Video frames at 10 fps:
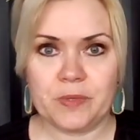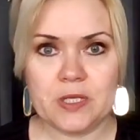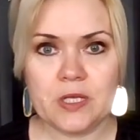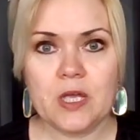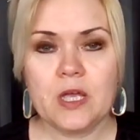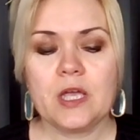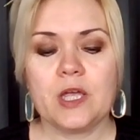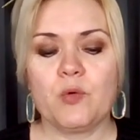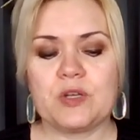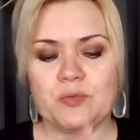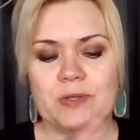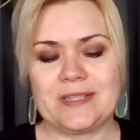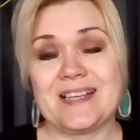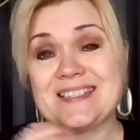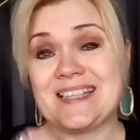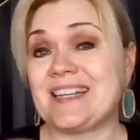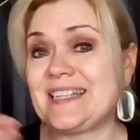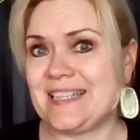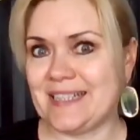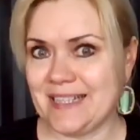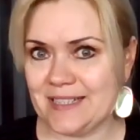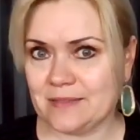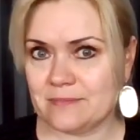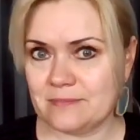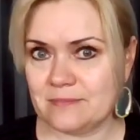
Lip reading: me, it was when I started healing.